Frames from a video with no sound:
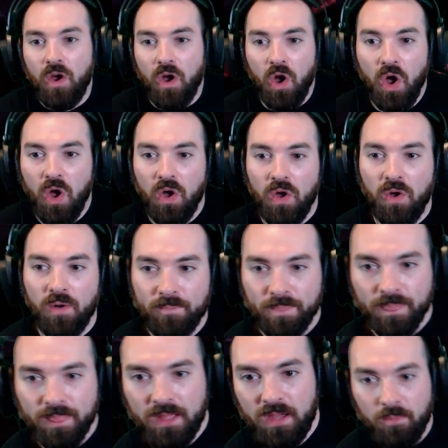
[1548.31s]
Oh,
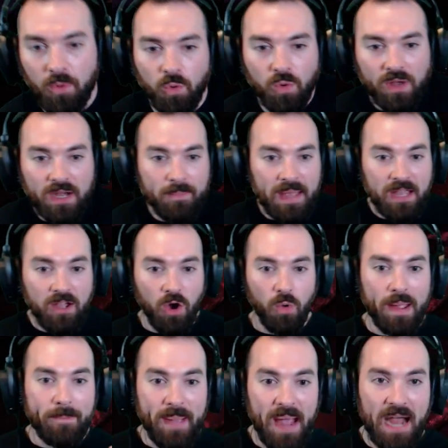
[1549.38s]
but we're going to make our
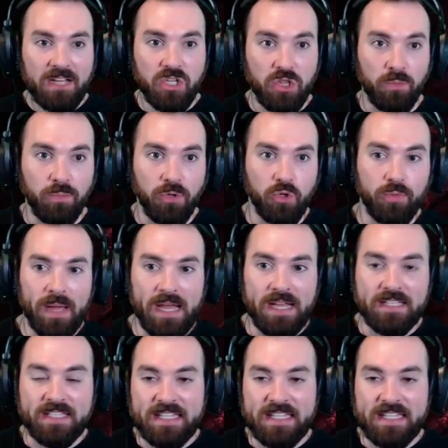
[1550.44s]
way back to the blue base,